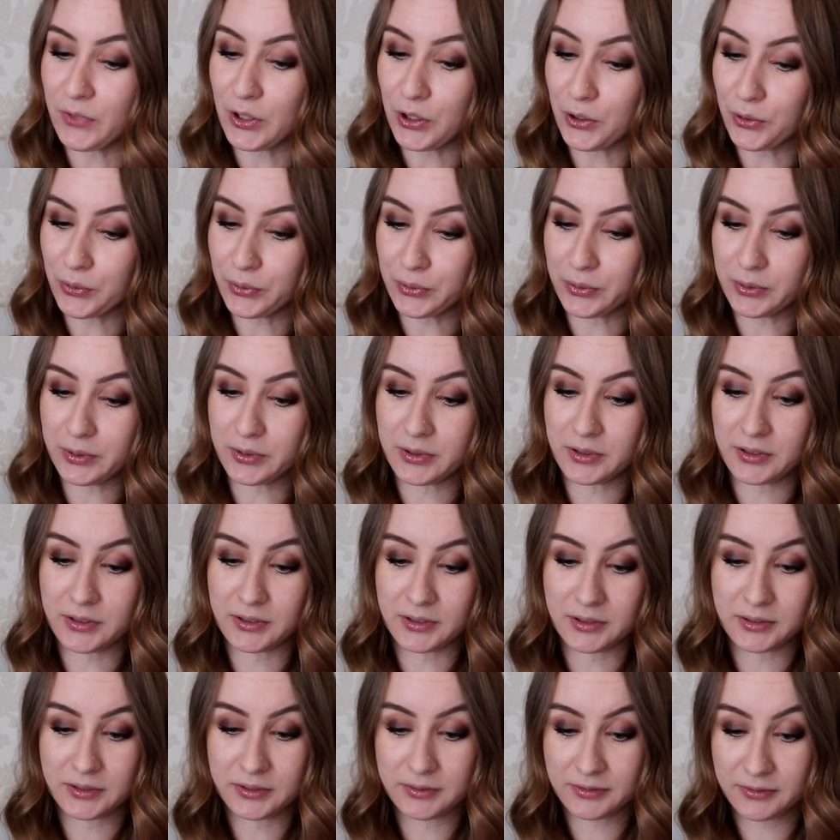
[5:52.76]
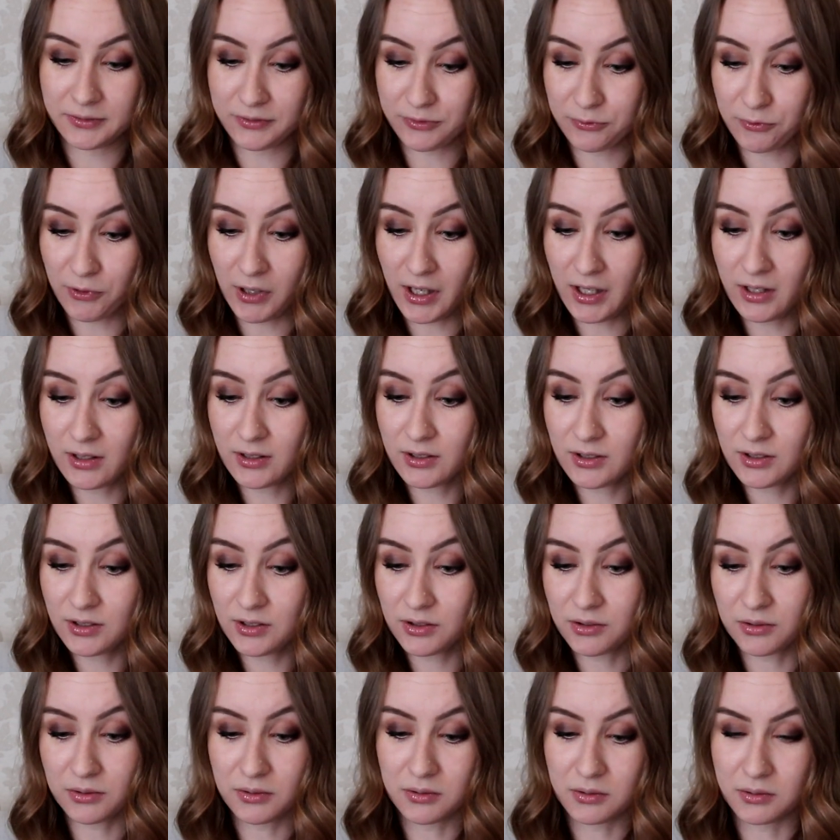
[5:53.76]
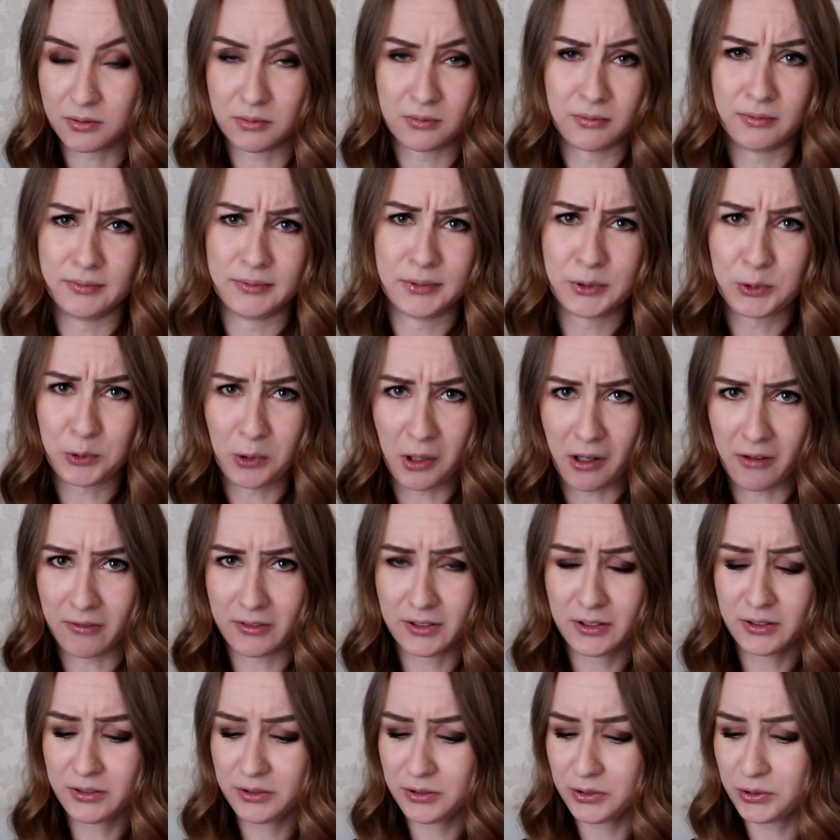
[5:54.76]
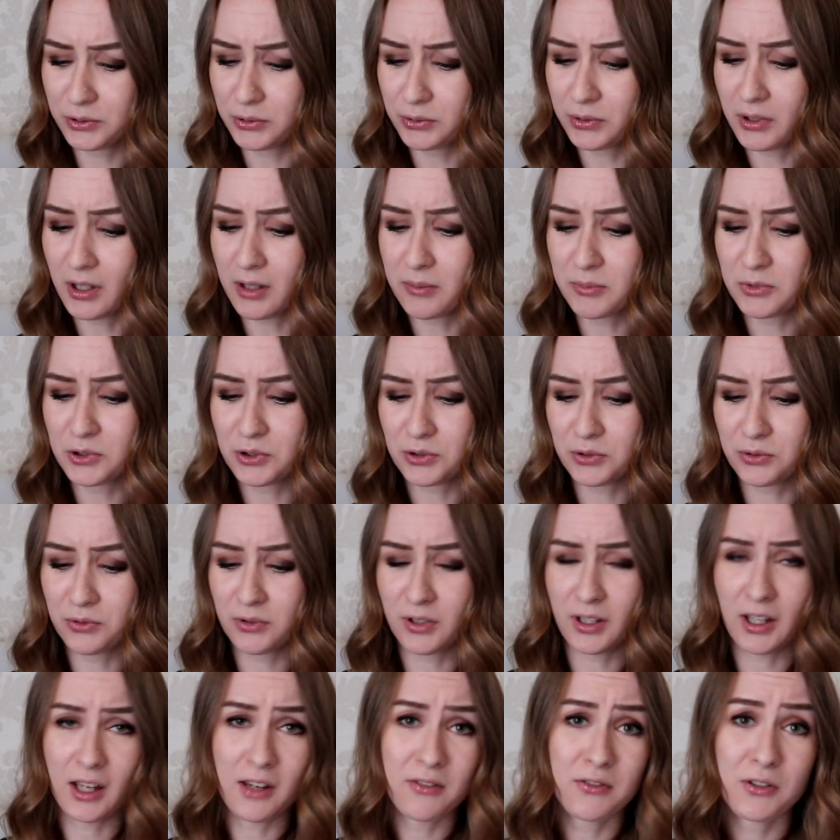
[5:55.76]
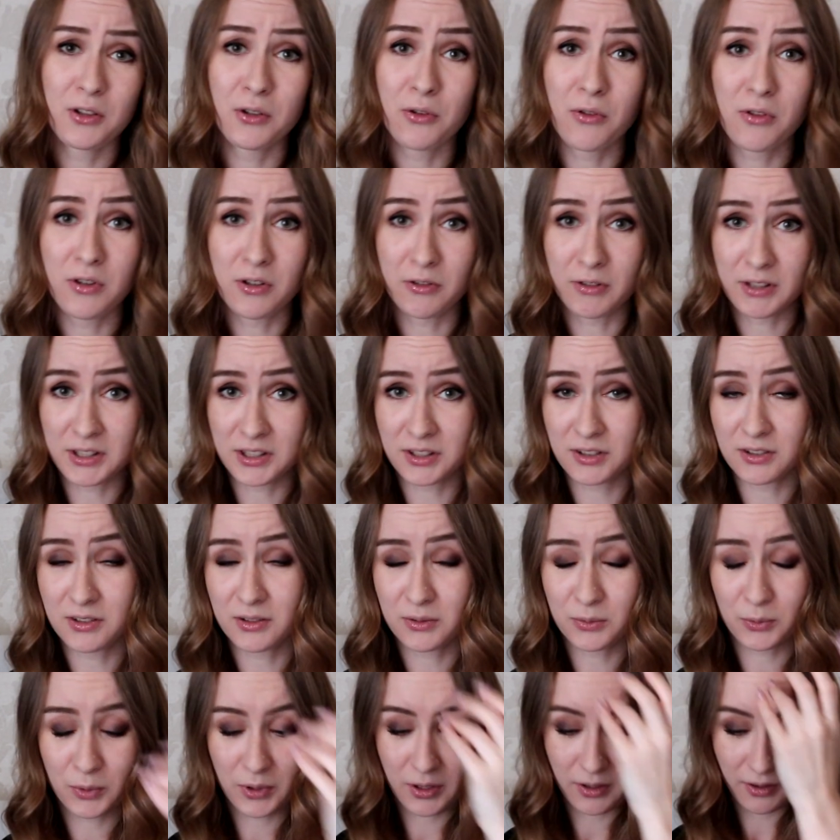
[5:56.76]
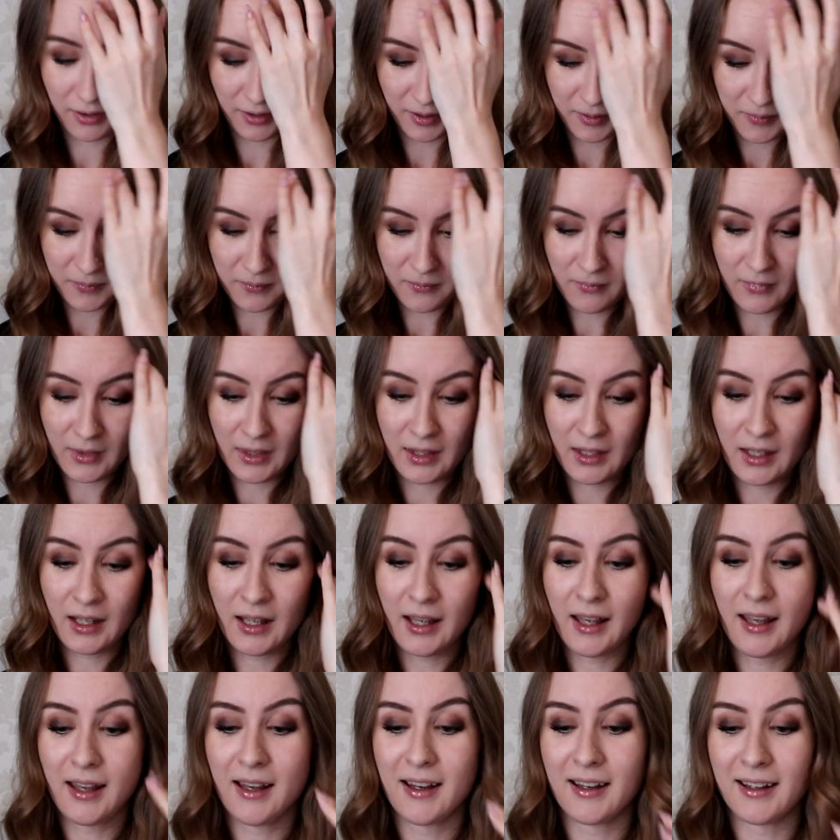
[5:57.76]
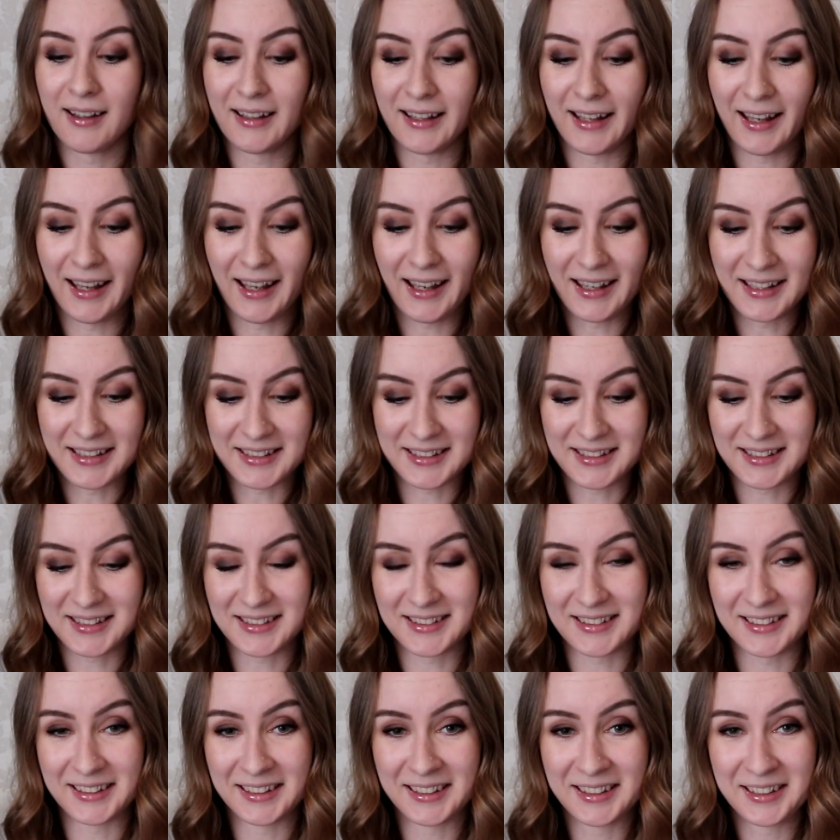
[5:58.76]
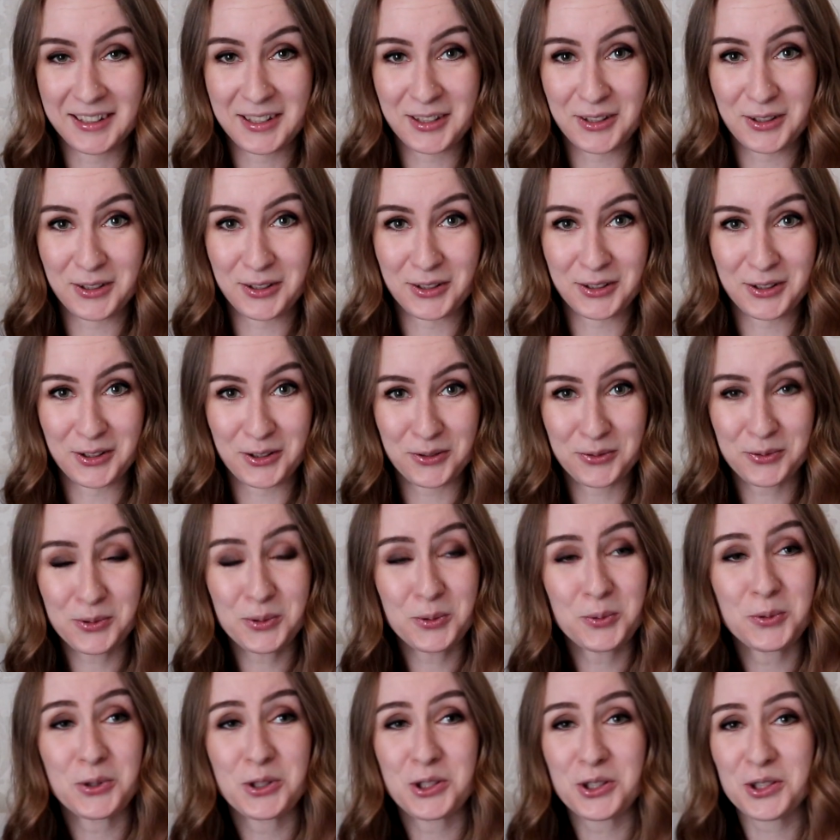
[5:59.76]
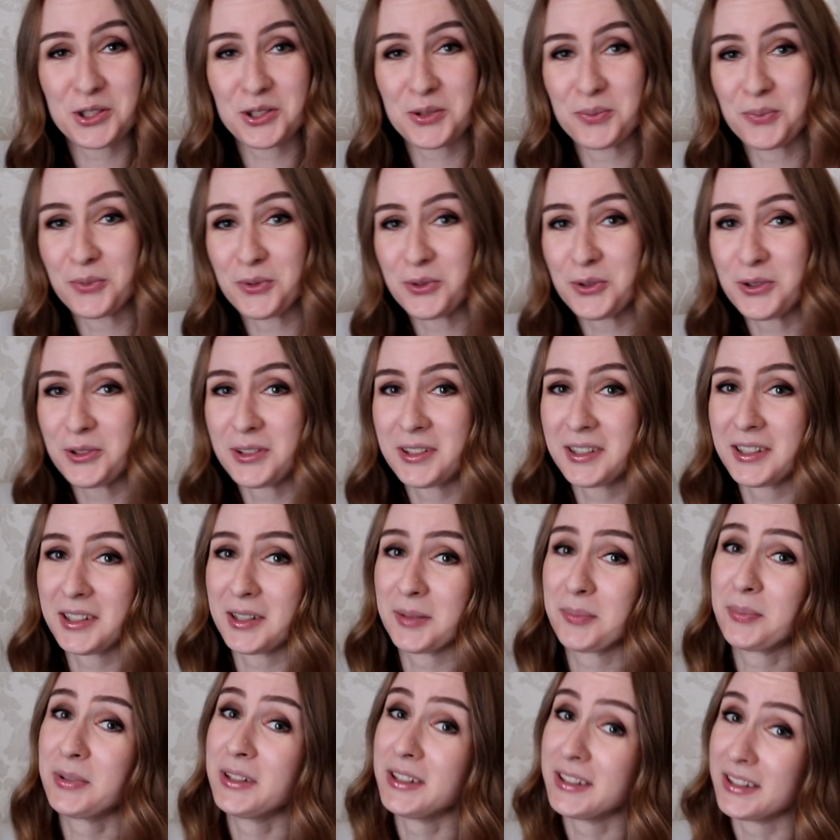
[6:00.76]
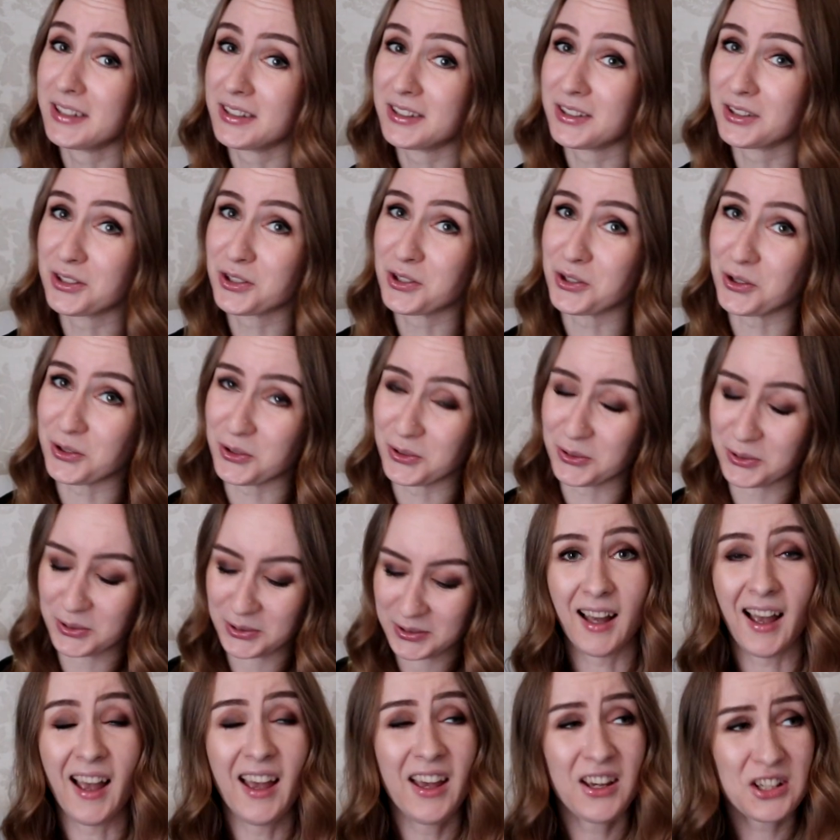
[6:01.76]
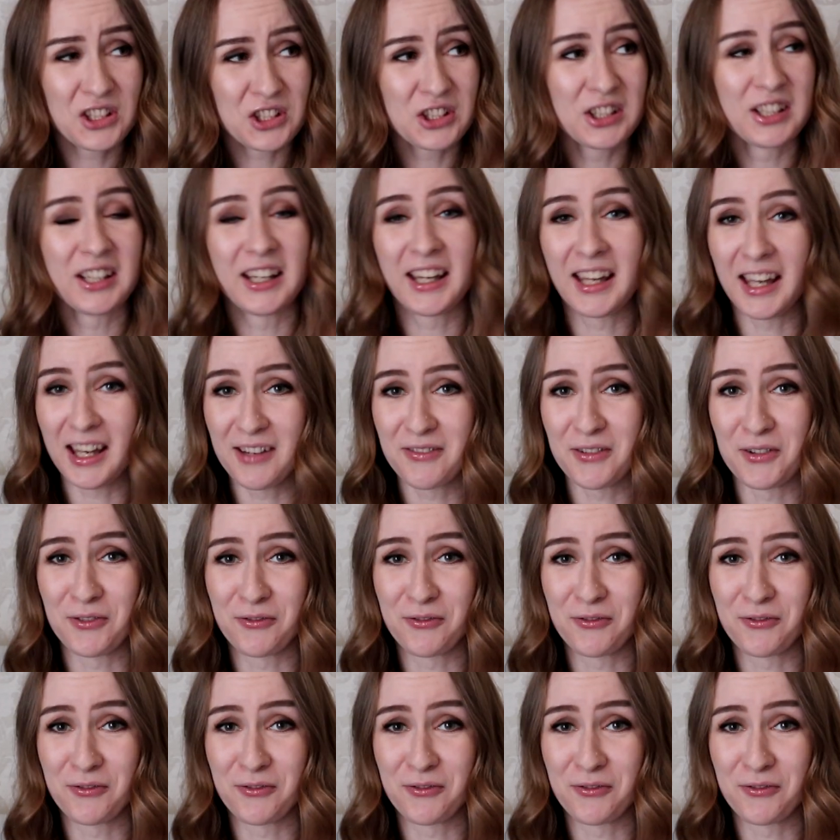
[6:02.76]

your friend or whoever you come to the cafe or the restaurant with has the food which is more appealing to you. I actually have a